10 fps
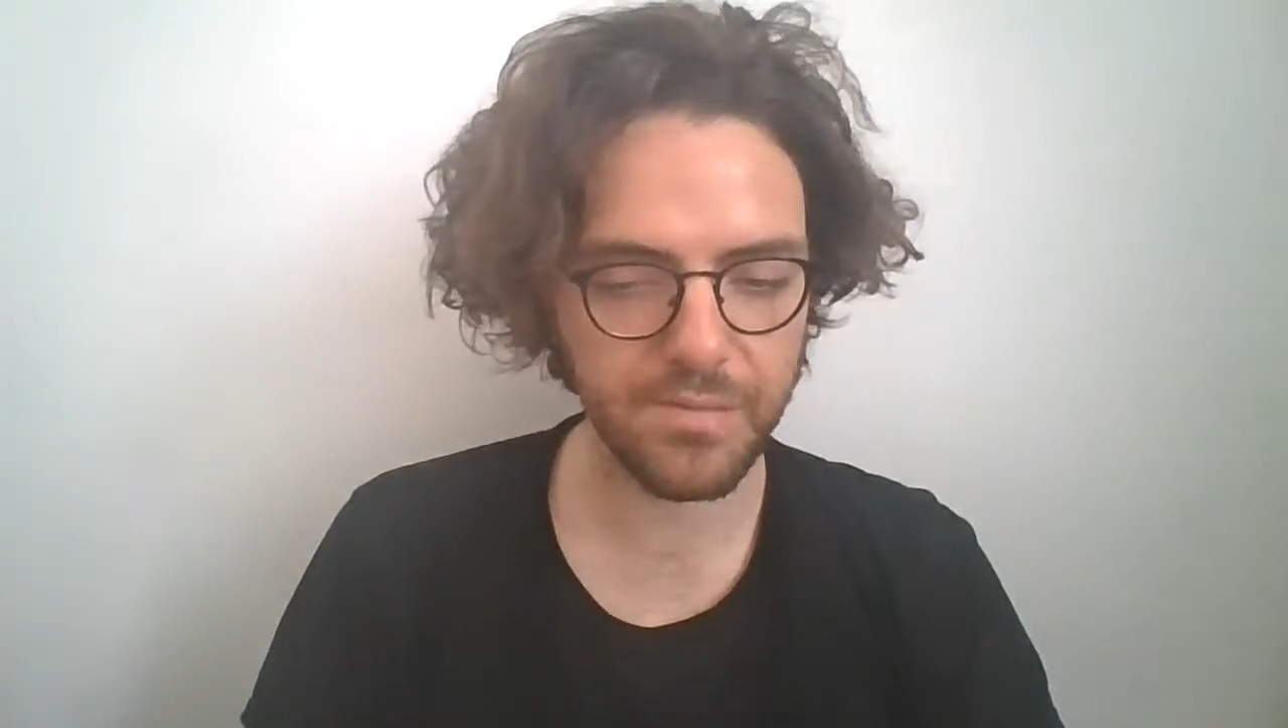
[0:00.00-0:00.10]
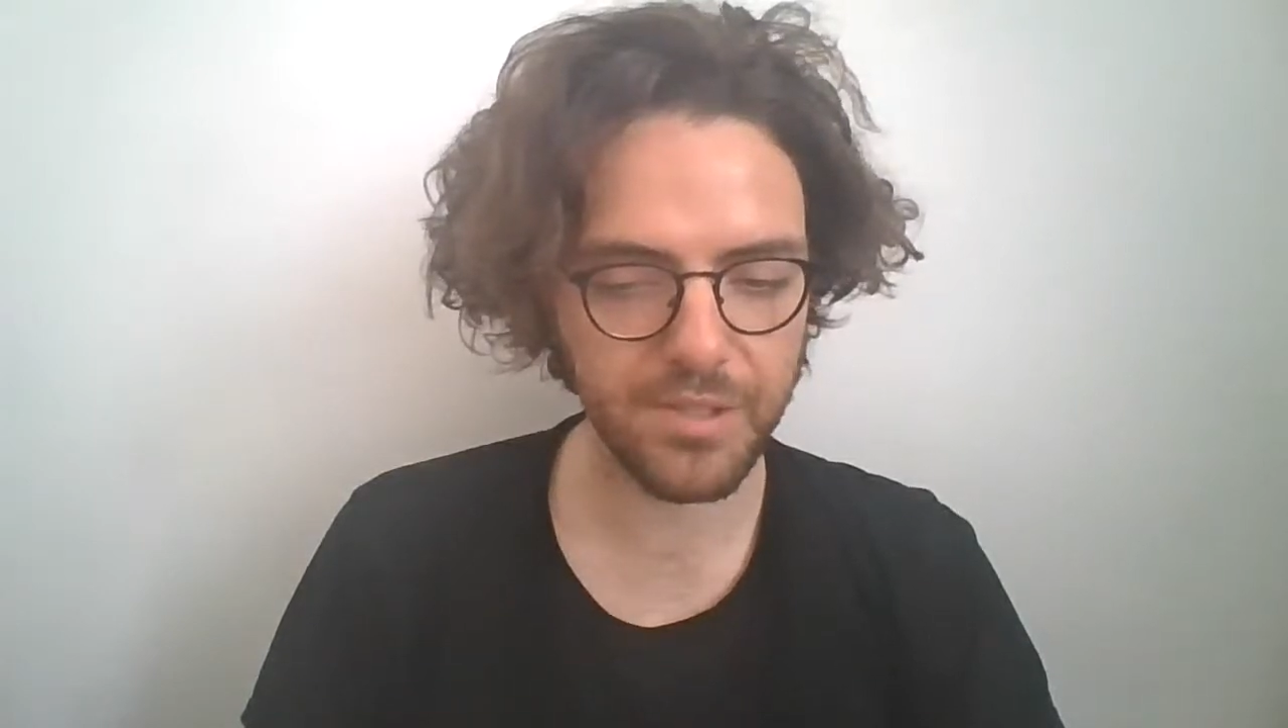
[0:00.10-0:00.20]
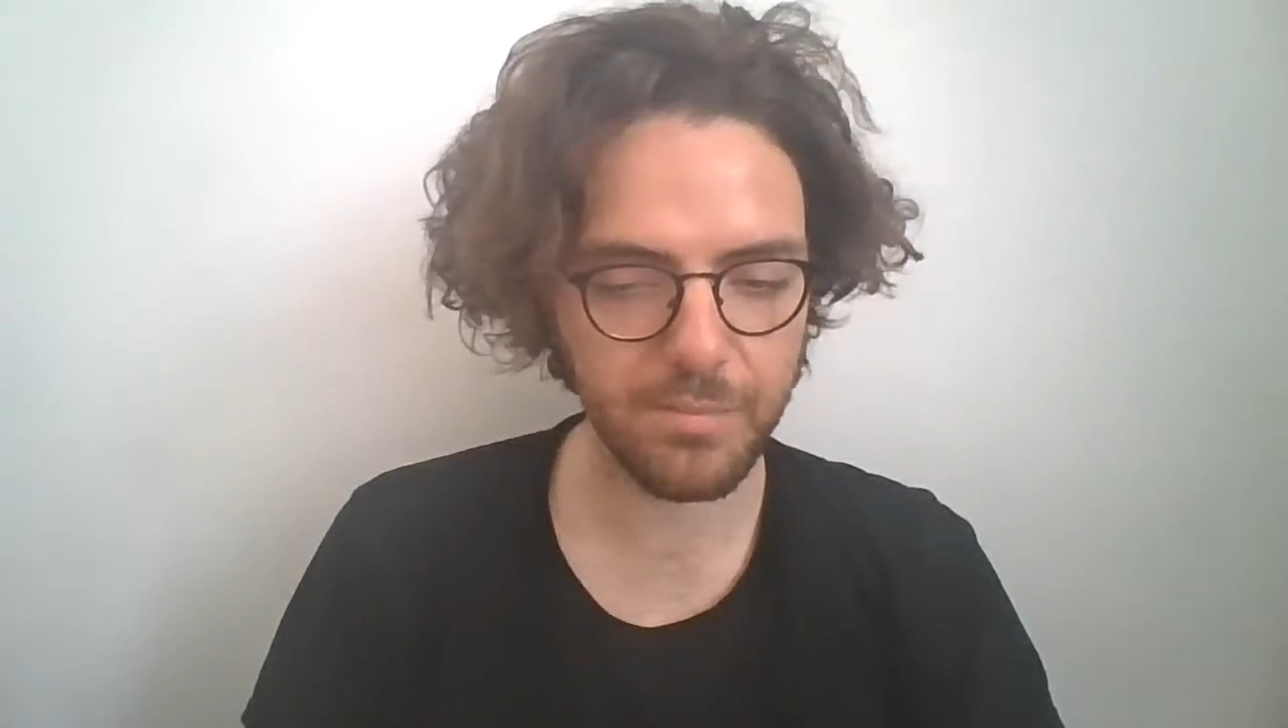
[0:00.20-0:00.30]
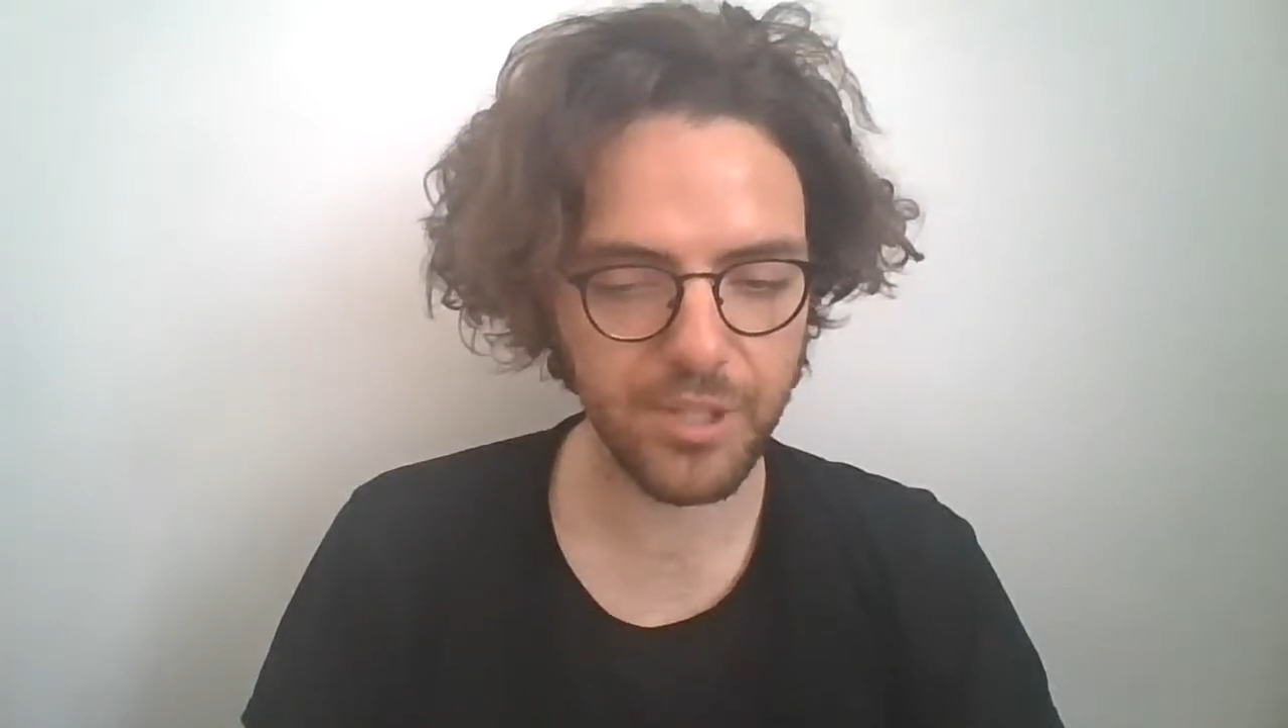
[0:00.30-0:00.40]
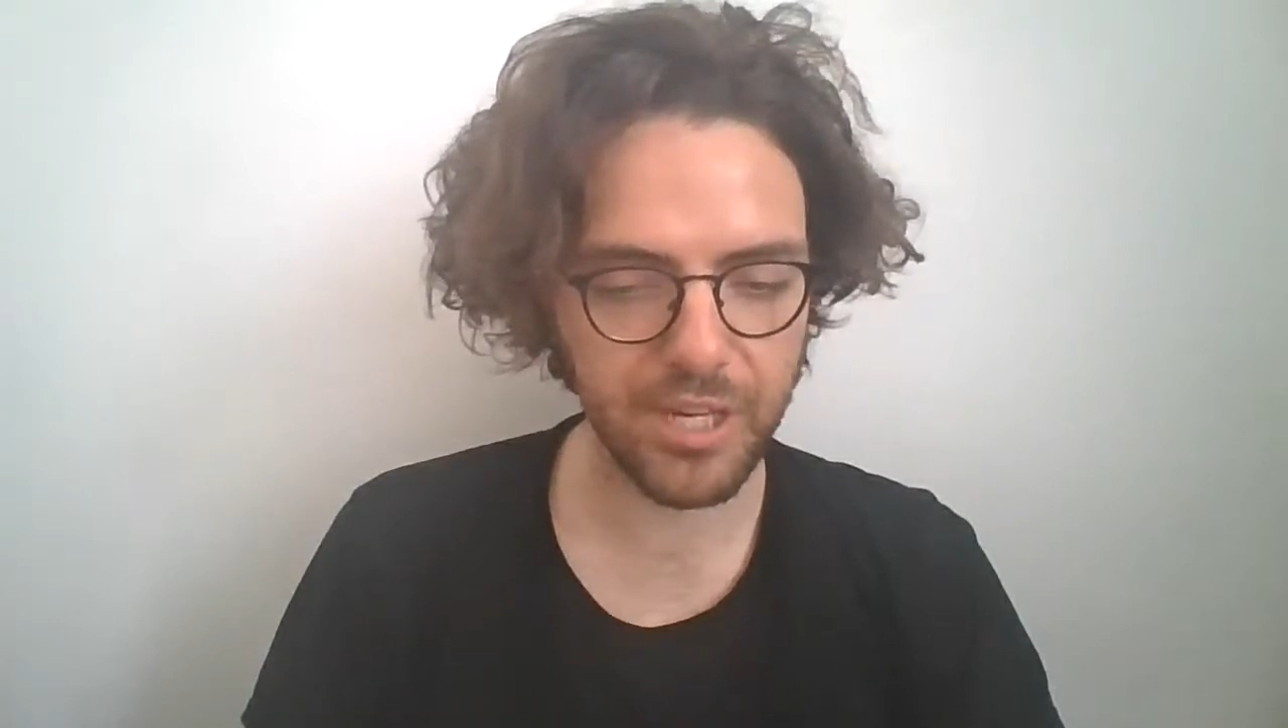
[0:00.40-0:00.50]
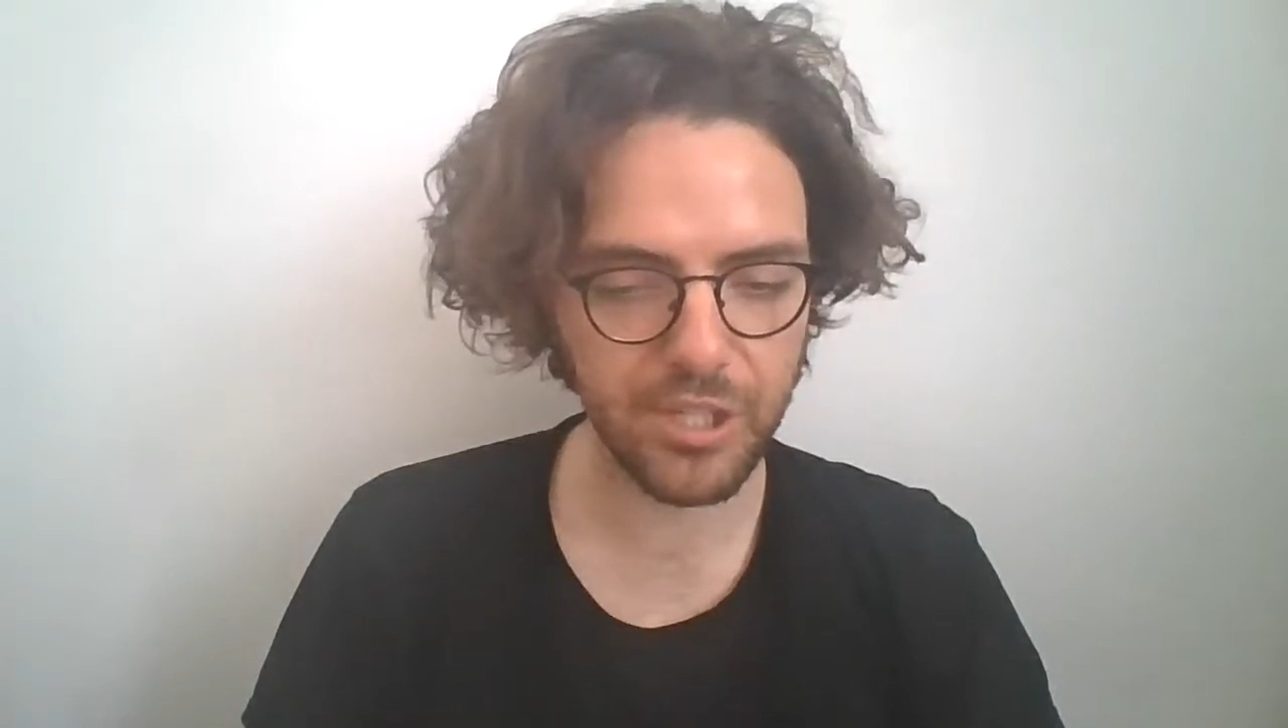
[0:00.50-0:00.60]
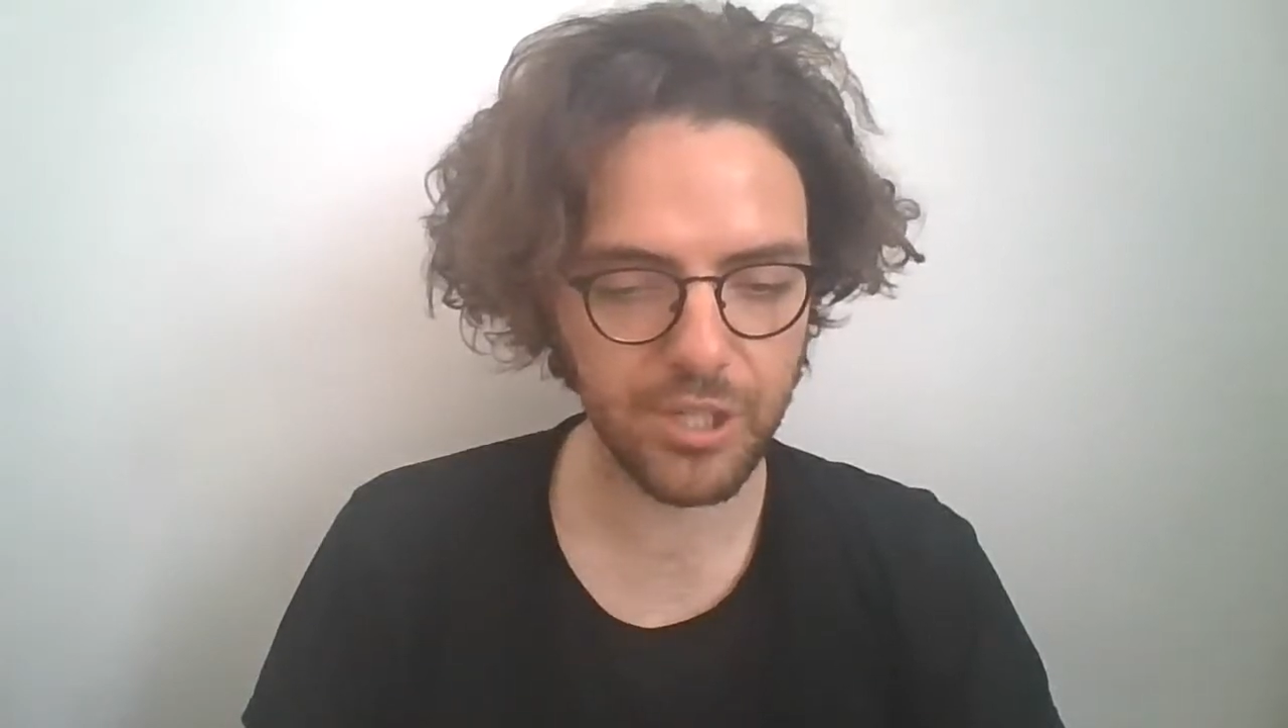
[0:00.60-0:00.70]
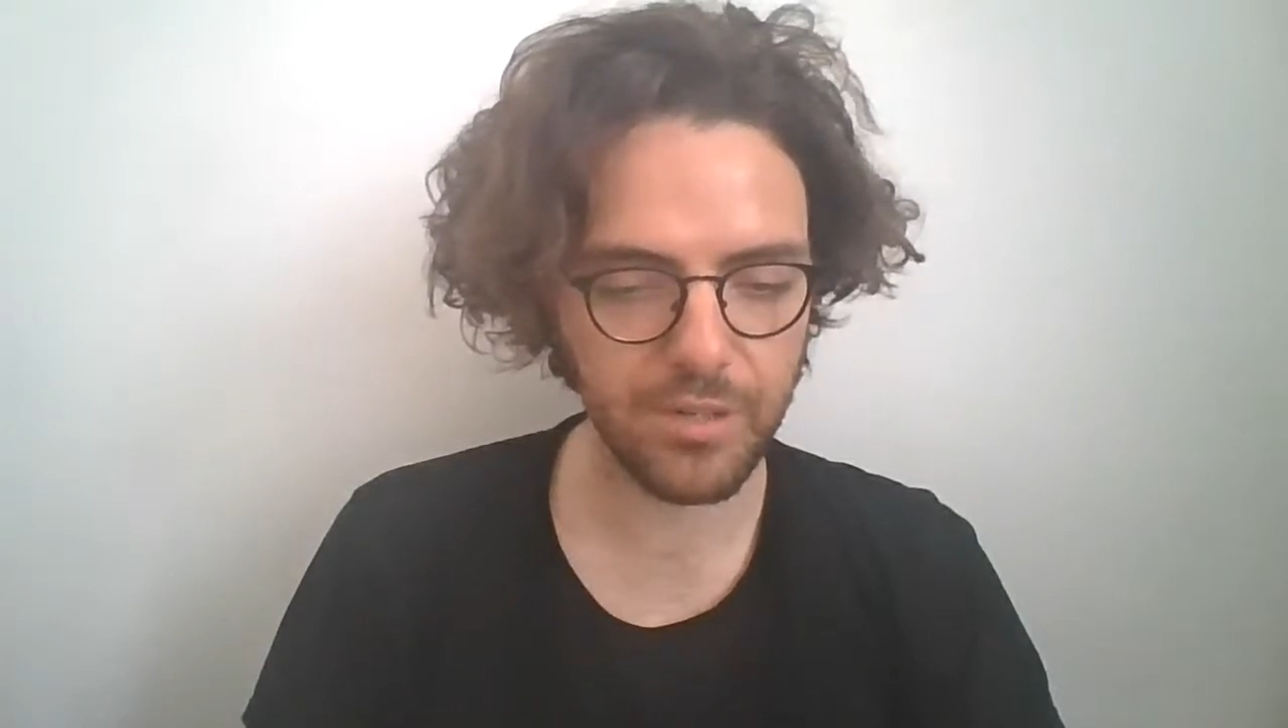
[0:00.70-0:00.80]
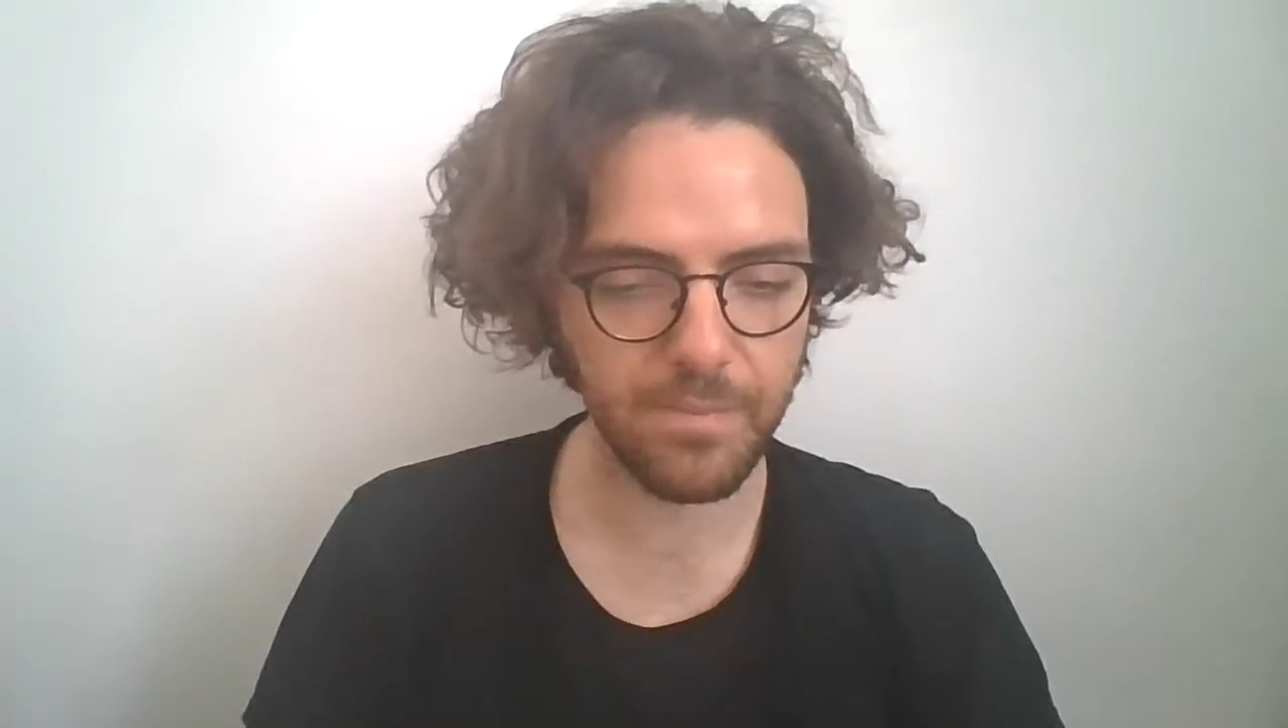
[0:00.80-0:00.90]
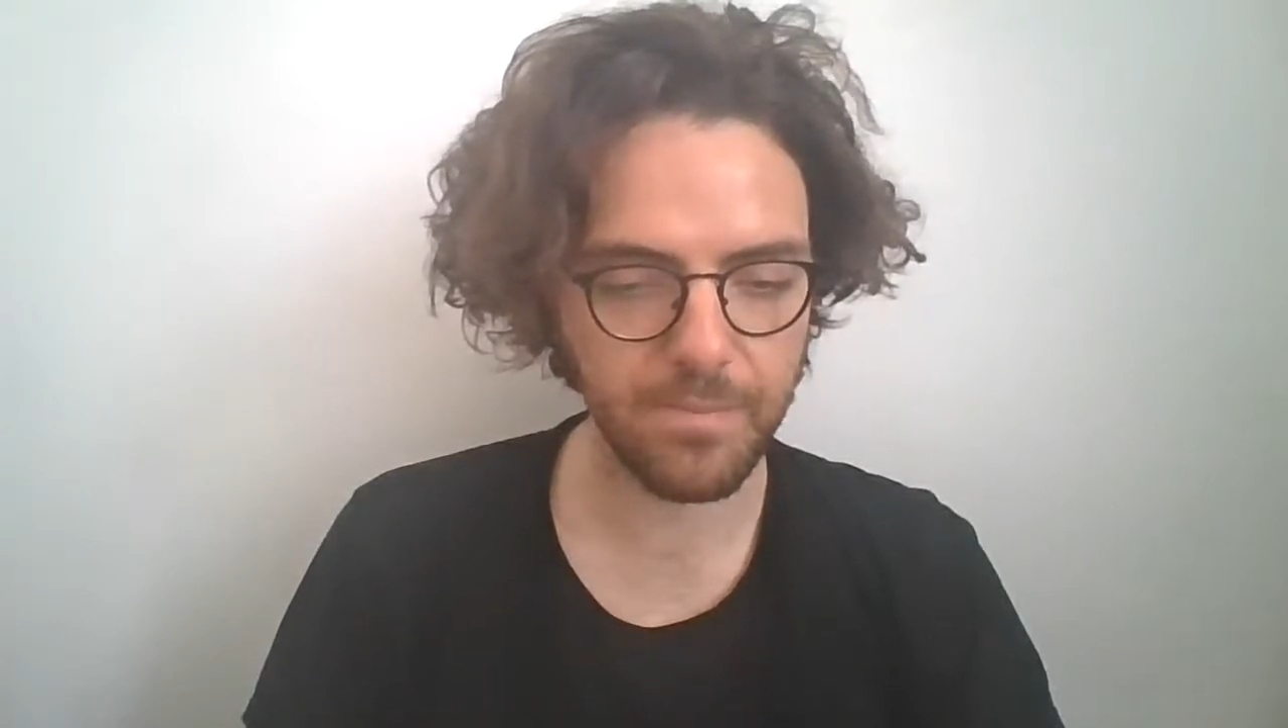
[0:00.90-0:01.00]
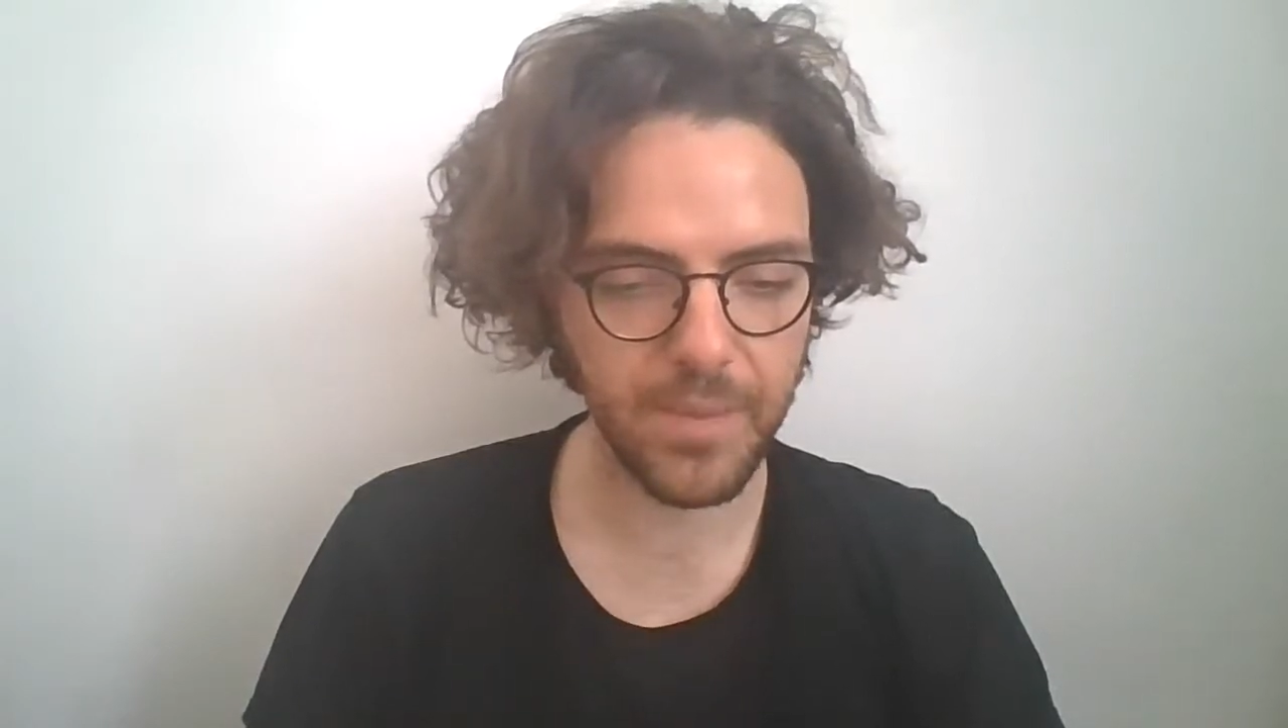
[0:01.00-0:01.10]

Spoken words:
subjection.